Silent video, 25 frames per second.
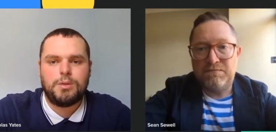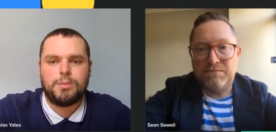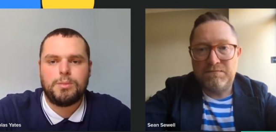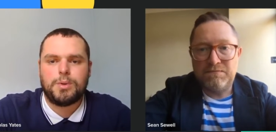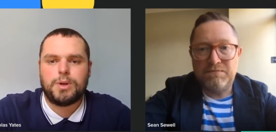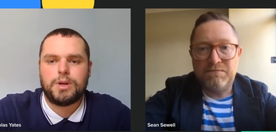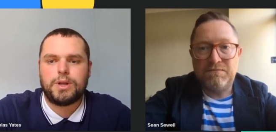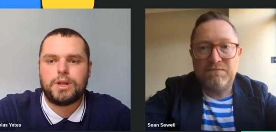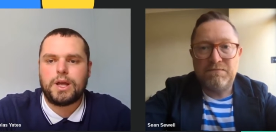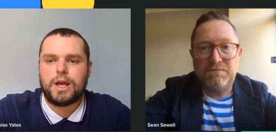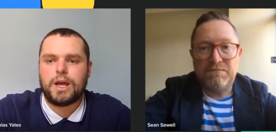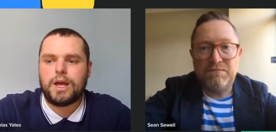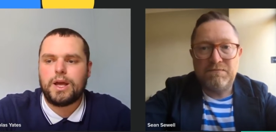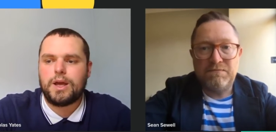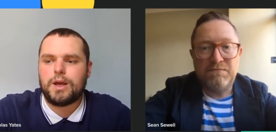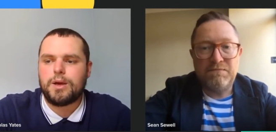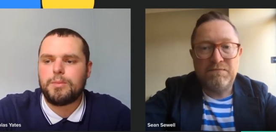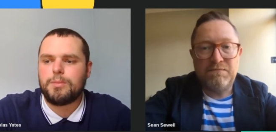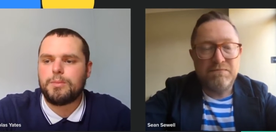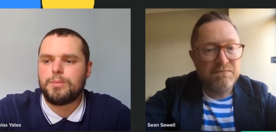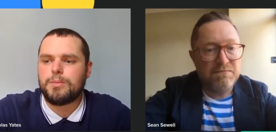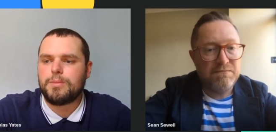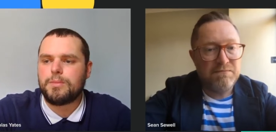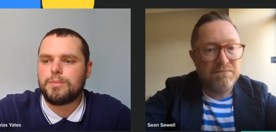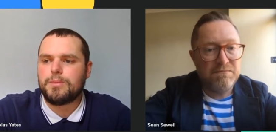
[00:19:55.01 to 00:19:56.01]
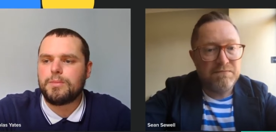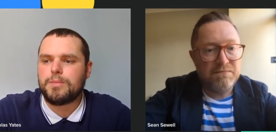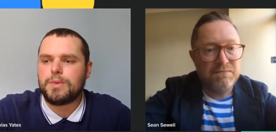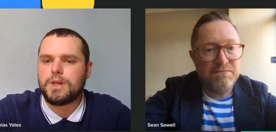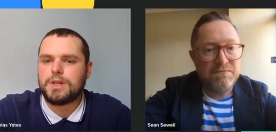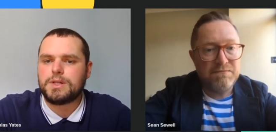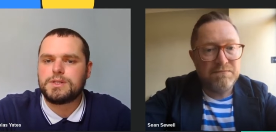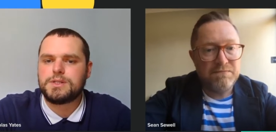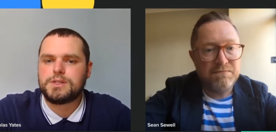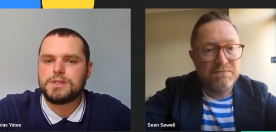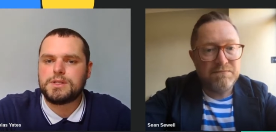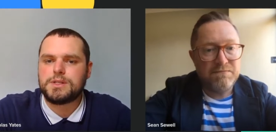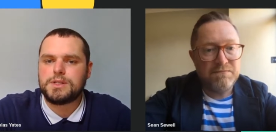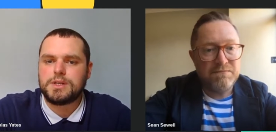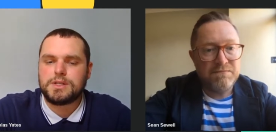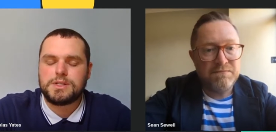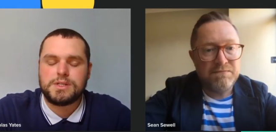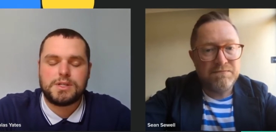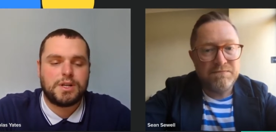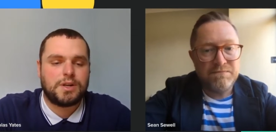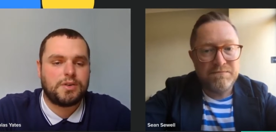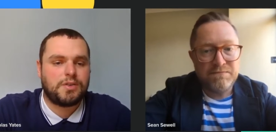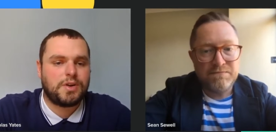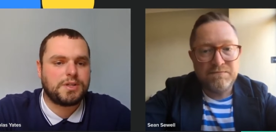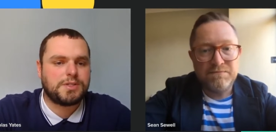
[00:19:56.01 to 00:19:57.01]
Speaker 1: But um, it's
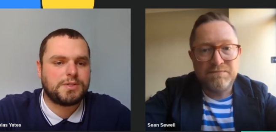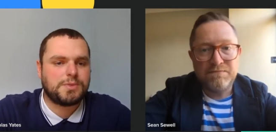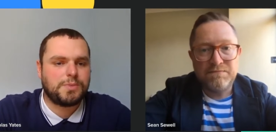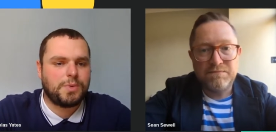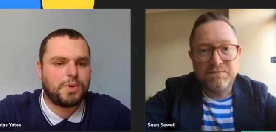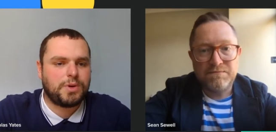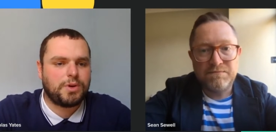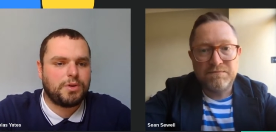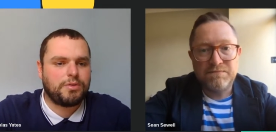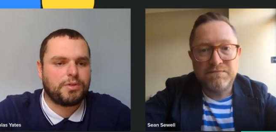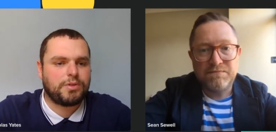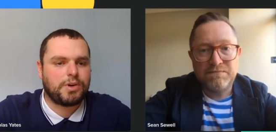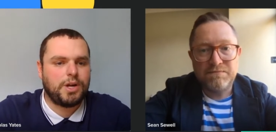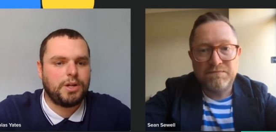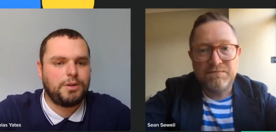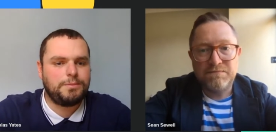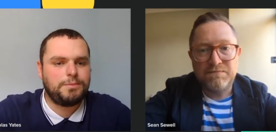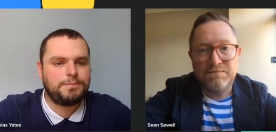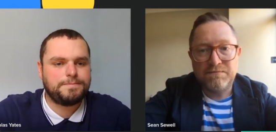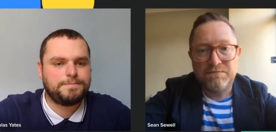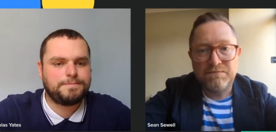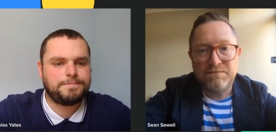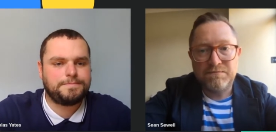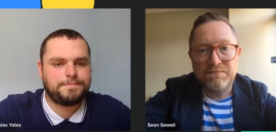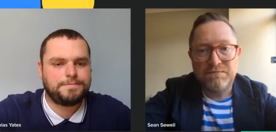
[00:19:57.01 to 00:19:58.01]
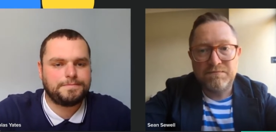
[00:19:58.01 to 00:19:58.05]
it's an interesting one overall.